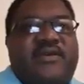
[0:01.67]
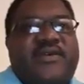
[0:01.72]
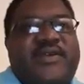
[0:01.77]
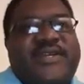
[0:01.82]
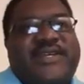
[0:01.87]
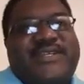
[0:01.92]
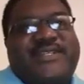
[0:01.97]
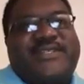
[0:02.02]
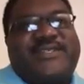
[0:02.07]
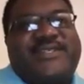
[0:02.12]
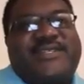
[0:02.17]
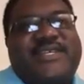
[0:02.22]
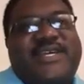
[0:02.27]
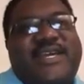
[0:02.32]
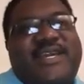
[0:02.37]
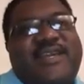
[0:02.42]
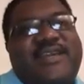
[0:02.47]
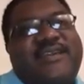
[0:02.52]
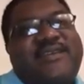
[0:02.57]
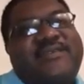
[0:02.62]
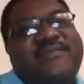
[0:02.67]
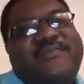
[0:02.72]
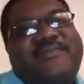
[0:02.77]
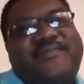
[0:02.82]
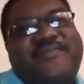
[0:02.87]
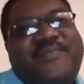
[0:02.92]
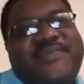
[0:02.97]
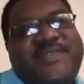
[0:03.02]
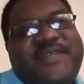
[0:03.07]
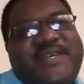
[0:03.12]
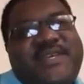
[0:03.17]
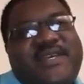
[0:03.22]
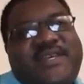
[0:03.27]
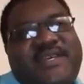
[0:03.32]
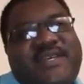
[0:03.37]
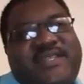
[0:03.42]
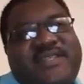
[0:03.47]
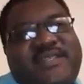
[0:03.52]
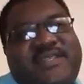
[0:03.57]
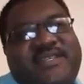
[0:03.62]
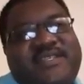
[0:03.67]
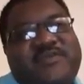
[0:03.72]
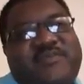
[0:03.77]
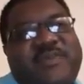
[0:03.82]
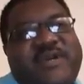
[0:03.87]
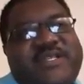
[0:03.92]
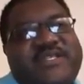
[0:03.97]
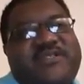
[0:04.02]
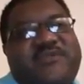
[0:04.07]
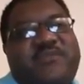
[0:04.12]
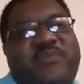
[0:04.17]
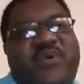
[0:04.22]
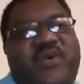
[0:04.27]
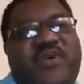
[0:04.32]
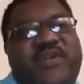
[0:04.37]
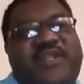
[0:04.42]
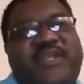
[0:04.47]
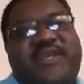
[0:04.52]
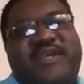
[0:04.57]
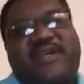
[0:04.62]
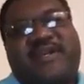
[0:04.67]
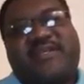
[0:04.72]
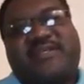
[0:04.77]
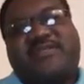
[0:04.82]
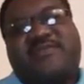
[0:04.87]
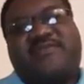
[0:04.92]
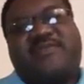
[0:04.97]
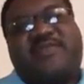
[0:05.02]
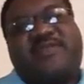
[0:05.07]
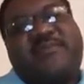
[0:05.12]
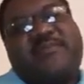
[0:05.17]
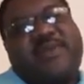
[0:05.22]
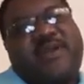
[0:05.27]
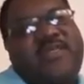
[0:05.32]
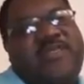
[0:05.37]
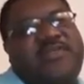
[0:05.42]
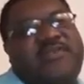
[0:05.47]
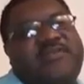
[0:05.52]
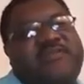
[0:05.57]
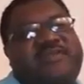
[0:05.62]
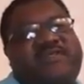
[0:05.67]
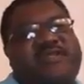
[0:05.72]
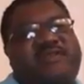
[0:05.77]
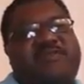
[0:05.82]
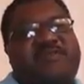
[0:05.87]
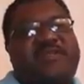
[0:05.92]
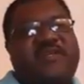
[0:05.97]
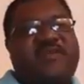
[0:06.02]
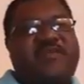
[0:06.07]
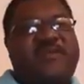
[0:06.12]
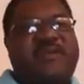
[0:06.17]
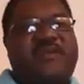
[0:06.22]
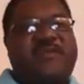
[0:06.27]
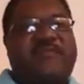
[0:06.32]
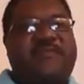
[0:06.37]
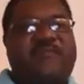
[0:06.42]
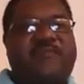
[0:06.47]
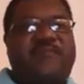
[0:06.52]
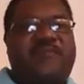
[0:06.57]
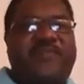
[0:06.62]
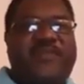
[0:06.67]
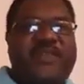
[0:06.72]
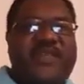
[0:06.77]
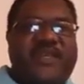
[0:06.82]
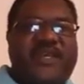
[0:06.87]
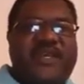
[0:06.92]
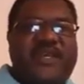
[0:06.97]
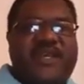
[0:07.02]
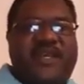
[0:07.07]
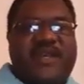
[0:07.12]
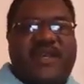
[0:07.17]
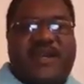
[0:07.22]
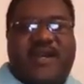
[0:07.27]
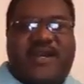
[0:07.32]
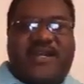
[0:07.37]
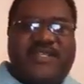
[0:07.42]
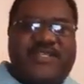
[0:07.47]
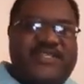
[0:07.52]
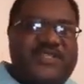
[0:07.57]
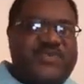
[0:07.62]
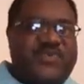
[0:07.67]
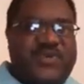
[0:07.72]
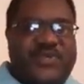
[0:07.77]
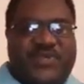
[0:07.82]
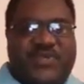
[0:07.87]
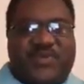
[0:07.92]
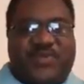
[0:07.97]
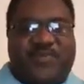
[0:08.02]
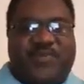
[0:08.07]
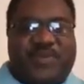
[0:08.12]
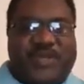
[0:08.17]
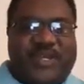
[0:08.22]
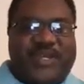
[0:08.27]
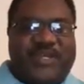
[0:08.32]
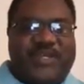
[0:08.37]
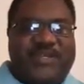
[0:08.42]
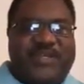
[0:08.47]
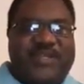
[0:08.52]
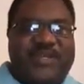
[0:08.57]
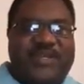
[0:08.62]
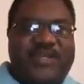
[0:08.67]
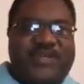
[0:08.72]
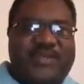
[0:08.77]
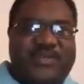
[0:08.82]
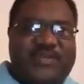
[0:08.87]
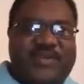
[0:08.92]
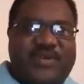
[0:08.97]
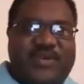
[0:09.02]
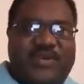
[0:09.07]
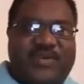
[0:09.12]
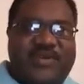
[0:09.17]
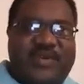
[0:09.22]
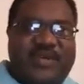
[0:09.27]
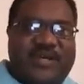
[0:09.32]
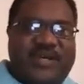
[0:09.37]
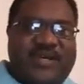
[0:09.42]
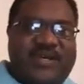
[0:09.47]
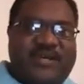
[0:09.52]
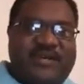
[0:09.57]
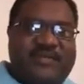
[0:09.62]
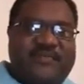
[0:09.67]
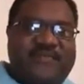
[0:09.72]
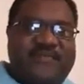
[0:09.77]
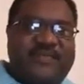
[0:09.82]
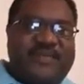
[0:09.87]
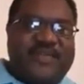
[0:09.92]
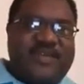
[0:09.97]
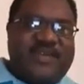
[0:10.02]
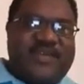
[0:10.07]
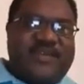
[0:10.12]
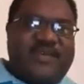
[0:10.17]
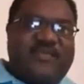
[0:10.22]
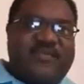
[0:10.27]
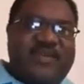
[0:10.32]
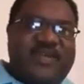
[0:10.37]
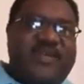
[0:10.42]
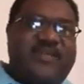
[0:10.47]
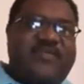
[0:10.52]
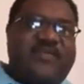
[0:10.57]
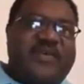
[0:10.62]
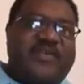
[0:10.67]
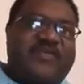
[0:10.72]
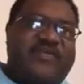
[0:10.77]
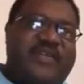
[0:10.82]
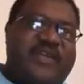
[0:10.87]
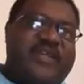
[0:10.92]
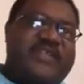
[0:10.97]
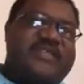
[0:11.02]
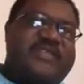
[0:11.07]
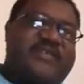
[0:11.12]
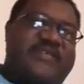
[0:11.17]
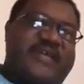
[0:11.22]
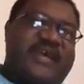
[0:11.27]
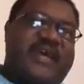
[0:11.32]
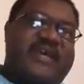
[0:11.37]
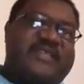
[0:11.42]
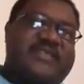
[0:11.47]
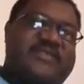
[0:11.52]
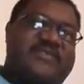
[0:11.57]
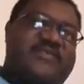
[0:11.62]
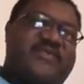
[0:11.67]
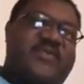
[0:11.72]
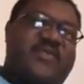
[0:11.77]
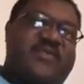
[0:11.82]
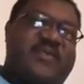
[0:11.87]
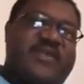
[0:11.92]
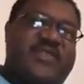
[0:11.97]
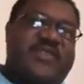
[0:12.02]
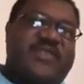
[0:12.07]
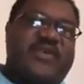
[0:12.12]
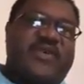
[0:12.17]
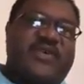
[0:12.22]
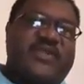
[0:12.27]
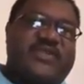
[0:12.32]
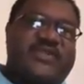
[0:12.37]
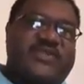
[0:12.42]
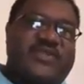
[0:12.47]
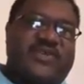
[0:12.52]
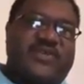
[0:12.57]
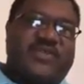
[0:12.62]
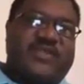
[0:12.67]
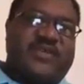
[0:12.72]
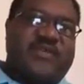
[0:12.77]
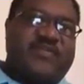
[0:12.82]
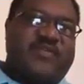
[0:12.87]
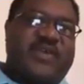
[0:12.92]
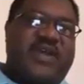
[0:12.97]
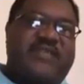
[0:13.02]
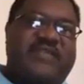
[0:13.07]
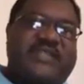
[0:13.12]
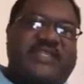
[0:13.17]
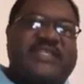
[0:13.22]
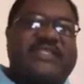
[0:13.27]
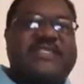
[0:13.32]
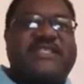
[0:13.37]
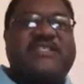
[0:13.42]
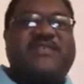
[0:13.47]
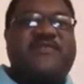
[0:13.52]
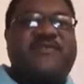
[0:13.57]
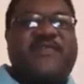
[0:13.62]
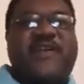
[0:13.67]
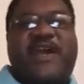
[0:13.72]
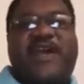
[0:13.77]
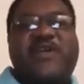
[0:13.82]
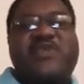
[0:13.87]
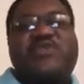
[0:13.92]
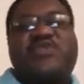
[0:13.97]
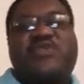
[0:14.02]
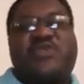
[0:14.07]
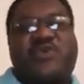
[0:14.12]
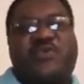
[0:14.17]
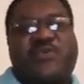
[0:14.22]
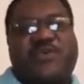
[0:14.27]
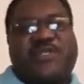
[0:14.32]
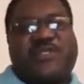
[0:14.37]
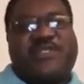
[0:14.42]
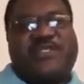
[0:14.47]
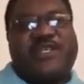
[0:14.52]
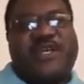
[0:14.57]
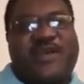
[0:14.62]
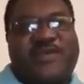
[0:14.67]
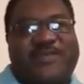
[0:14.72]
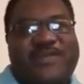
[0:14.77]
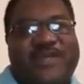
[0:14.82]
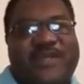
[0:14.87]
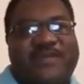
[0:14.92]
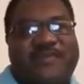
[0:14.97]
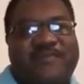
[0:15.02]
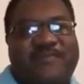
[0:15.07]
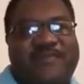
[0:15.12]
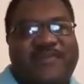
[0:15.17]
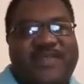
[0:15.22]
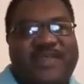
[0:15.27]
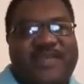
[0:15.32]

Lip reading: Okay, today in this month's podcast for the month of September, I just want to complain, you know. Many of my friends have asked for my thoughts on the privatization firestorm in Zambia.